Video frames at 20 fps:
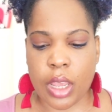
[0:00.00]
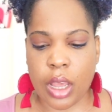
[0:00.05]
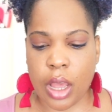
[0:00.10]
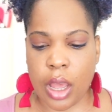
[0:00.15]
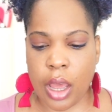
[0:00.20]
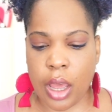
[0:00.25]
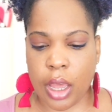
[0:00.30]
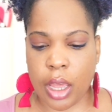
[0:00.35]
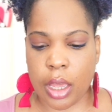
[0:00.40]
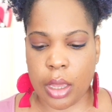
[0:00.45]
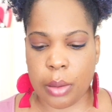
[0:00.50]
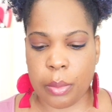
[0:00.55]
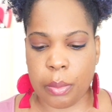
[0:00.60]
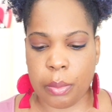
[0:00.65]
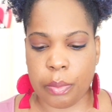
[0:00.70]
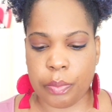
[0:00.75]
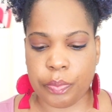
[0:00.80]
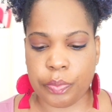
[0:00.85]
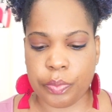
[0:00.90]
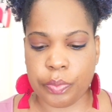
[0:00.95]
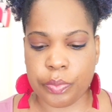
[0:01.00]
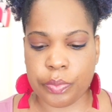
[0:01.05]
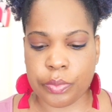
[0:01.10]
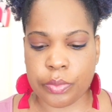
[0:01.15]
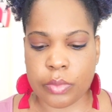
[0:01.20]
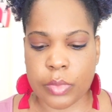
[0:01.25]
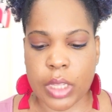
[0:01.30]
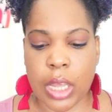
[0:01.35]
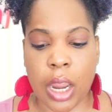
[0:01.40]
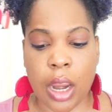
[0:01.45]

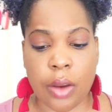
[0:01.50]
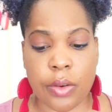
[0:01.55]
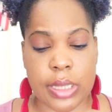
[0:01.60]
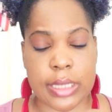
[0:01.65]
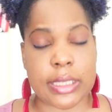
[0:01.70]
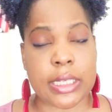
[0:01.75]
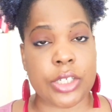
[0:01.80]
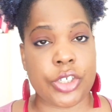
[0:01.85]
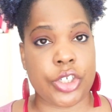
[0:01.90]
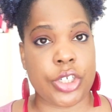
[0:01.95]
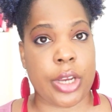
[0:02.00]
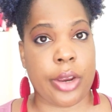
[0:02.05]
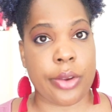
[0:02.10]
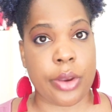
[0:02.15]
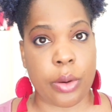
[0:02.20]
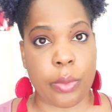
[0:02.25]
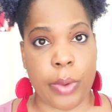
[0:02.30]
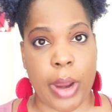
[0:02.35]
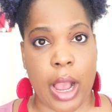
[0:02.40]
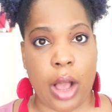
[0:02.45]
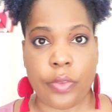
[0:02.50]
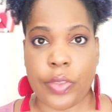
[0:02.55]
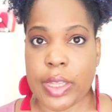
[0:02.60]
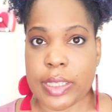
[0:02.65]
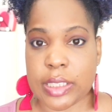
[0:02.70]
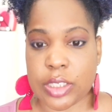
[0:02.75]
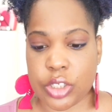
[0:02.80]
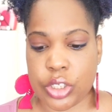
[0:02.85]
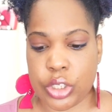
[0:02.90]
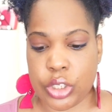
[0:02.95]
I already said share your route.
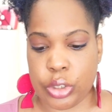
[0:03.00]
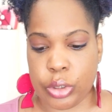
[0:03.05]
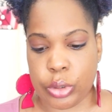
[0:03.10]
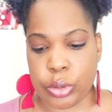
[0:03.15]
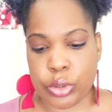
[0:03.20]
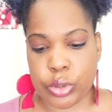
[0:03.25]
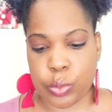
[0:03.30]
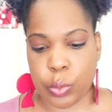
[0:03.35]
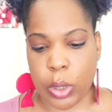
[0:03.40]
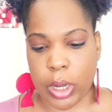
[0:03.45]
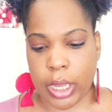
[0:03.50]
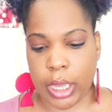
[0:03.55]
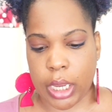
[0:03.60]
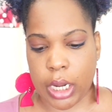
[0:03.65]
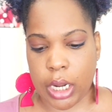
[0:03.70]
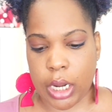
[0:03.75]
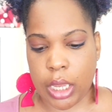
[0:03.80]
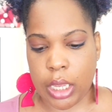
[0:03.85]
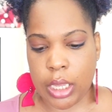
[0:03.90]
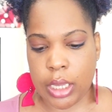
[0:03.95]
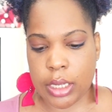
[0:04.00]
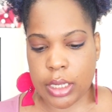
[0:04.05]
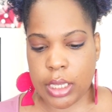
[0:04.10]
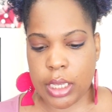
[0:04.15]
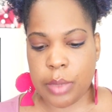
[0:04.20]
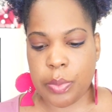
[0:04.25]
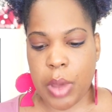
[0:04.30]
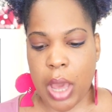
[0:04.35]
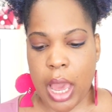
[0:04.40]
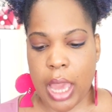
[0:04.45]
That's a huge one.
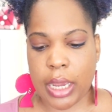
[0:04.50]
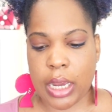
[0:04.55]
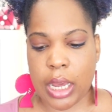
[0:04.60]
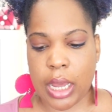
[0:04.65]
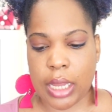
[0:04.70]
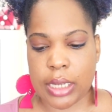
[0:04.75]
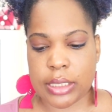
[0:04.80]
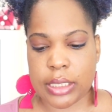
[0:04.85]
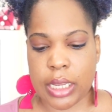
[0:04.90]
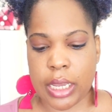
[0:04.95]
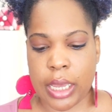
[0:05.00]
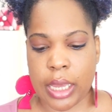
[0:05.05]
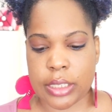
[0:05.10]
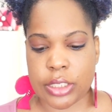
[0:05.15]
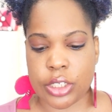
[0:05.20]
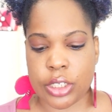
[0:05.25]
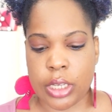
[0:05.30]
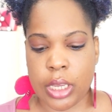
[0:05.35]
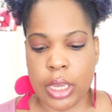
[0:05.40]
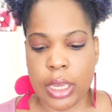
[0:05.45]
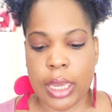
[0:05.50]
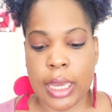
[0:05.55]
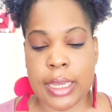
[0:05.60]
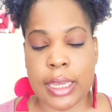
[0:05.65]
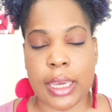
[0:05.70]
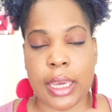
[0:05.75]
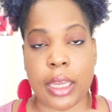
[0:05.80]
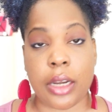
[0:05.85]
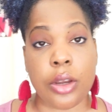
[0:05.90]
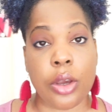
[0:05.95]
Keep eye contact.
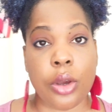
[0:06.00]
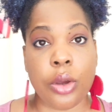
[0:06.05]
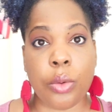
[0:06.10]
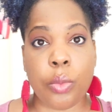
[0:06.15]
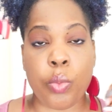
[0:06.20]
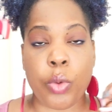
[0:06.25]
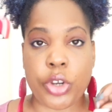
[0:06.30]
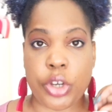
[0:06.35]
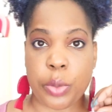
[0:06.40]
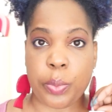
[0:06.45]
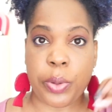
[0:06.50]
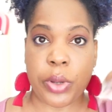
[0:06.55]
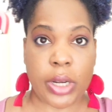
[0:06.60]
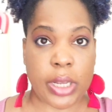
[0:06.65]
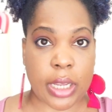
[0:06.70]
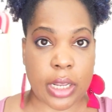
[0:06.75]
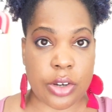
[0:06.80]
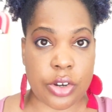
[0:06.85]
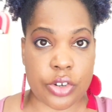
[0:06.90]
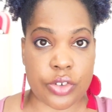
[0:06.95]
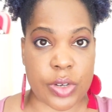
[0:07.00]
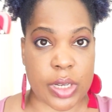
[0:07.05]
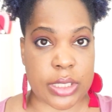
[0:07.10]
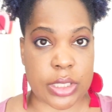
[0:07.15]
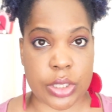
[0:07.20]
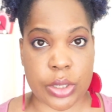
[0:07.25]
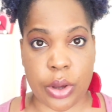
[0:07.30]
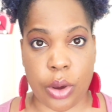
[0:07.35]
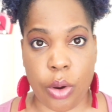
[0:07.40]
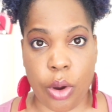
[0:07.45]
Again, when you're putting in your address
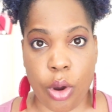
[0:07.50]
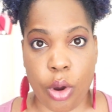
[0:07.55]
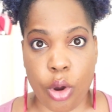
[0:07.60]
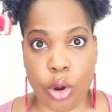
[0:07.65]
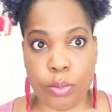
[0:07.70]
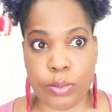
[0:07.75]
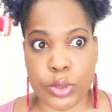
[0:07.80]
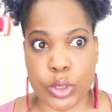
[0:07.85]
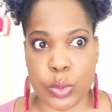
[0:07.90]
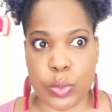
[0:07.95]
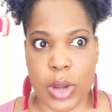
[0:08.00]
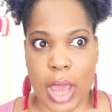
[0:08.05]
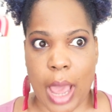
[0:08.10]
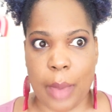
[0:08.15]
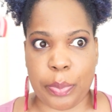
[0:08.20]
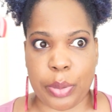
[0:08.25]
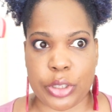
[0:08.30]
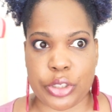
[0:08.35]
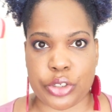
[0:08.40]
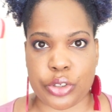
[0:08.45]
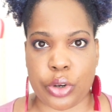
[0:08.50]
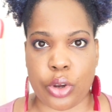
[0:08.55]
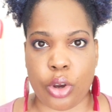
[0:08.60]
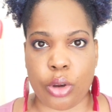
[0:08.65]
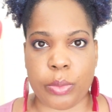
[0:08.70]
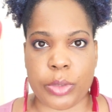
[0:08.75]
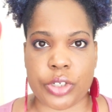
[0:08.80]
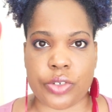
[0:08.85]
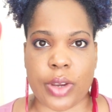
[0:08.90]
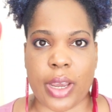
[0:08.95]
to go home, do not put your
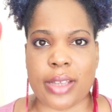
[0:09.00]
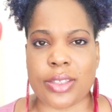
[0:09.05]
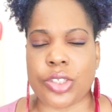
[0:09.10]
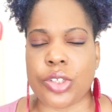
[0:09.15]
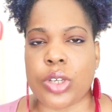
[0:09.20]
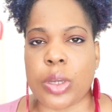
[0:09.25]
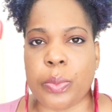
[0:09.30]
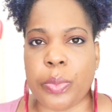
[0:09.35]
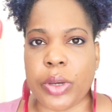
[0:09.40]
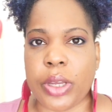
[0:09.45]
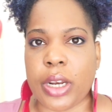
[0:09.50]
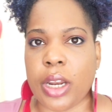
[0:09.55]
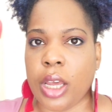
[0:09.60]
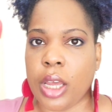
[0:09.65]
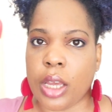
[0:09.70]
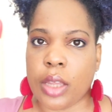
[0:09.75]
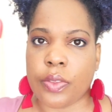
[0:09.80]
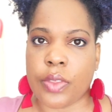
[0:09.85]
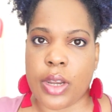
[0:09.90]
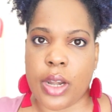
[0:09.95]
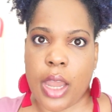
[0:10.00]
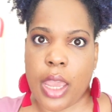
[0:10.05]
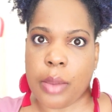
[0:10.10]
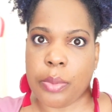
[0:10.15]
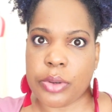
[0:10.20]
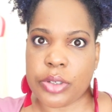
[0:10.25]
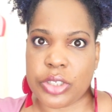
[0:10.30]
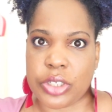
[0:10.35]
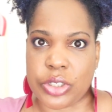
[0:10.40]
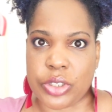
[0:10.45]
home address. You can put the
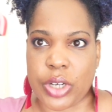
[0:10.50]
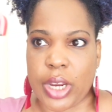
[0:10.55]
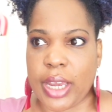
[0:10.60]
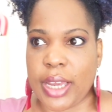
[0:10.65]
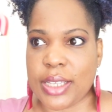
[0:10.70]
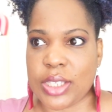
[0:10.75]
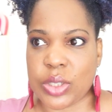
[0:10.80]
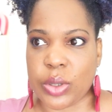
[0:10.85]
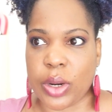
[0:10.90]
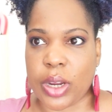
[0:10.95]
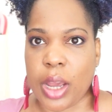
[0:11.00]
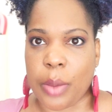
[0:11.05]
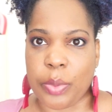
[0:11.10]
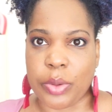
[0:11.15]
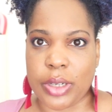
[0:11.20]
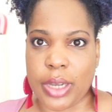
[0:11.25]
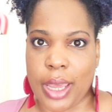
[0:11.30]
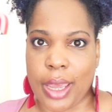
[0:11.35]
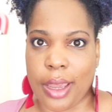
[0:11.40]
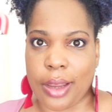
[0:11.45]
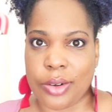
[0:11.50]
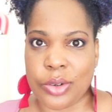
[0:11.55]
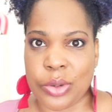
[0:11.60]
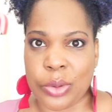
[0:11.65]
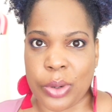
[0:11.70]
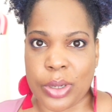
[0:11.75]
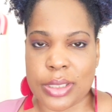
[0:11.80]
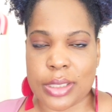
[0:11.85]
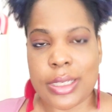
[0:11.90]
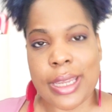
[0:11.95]
neighbor's address or a couple
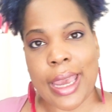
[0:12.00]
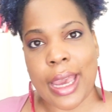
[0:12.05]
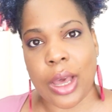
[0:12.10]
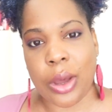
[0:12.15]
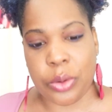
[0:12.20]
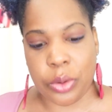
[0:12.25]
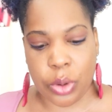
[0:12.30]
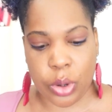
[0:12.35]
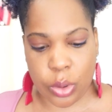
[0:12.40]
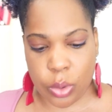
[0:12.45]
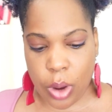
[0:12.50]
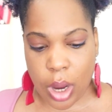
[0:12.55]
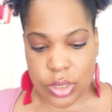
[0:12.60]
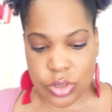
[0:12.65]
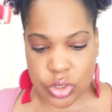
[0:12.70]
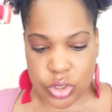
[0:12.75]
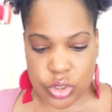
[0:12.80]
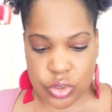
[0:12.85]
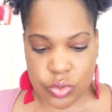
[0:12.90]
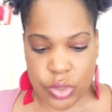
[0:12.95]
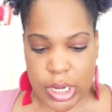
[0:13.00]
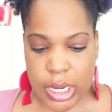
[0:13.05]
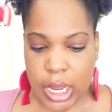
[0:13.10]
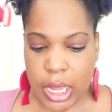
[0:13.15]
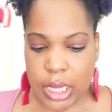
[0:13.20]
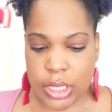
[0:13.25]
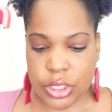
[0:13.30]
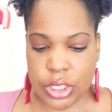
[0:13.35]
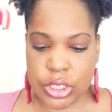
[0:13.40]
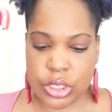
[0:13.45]
doors down or across the street,
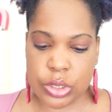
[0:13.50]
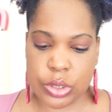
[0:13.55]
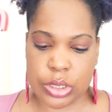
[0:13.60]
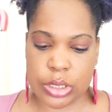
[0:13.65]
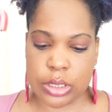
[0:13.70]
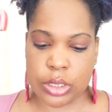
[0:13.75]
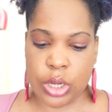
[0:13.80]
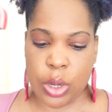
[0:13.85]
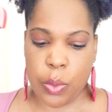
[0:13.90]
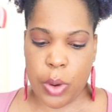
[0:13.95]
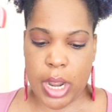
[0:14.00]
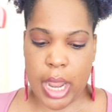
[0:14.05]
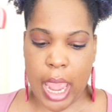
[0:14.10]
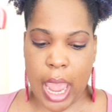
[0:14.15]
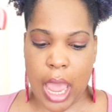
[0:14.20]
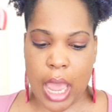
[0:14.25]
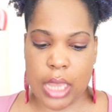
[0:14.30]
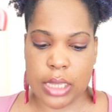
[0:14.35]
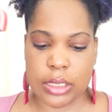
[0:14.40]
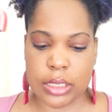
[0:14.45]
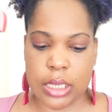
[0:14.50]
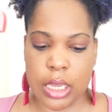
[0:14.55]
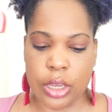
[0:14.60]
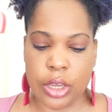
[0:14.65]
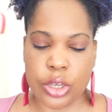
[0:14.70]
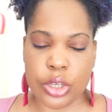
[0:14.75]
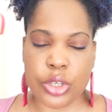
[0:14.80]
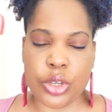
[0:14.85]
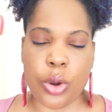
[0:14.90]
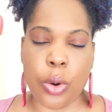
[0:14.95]
just so no one has
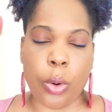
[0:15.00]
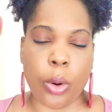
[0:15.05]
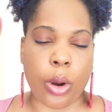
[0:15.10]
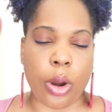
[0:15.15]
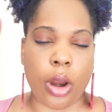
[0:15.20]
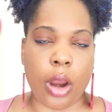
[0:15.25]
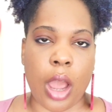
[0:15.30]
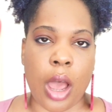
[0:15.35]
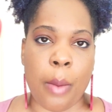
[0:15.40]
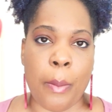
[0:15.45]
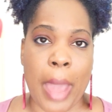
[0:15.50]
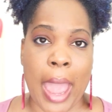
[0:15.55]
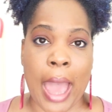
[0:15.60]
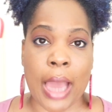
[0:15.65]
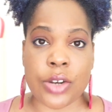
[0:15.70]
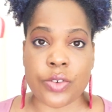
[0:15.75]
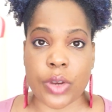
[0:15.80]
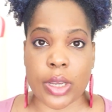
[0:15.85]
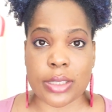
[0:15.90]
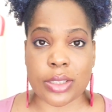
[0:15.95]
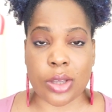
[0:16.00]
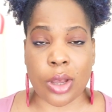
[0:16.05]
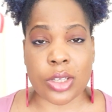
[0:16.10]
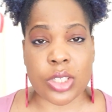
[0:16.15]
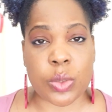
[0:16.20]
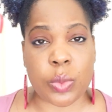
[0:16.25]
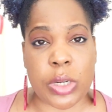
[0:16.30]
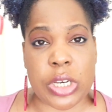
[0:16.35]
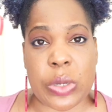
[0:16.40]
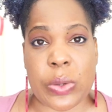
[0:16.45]
your address.
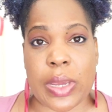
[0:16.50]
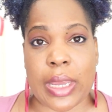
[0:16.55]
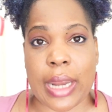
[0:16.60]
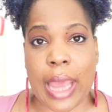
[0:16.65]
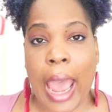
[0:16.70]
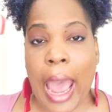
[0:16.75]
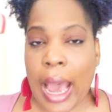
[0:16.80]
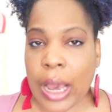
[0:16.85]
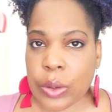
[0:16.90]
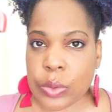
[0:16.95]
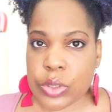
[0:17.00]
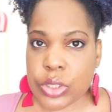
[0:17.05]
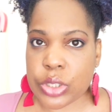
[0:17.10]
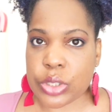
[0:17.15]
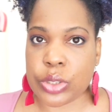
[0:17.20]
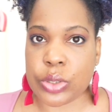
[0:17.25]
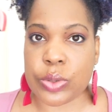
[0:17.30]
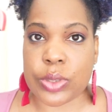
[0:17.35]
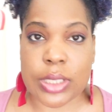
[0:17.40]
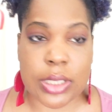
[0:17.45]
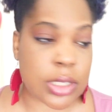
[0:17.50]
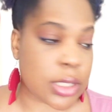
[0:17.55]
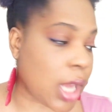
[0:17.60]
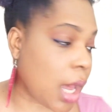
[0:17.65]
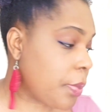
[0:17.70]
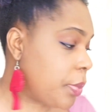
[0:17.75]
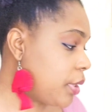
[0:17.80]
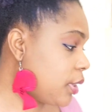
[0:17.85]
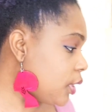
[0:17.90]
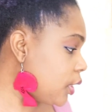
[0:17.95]
Also, when you get out, do the
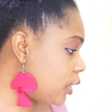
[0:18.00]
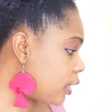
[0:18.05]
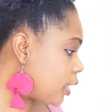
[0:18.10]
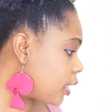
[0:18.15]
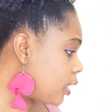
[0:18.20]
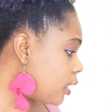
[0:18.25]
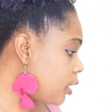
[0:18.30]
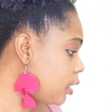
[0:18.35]
stop and look.